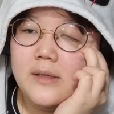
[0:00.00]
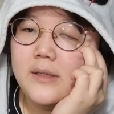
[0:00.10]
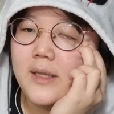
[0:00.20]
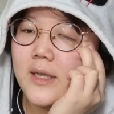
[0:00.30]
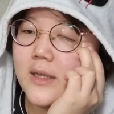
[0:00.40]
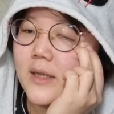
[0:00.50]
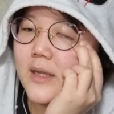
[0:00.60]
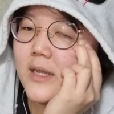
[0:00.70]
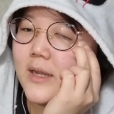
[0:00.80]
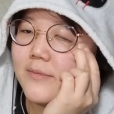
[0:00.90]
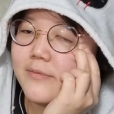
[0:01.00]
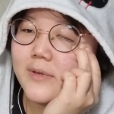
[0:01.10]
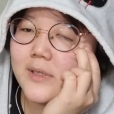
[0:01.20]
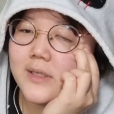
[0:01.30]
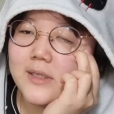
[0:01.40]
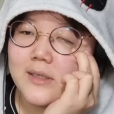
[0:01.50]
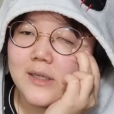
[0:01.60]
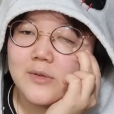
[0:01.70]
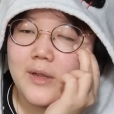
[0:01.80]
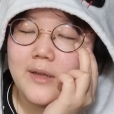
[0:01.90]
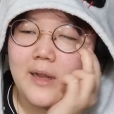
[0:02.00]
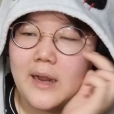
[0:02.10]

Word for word: I think he really did not do it.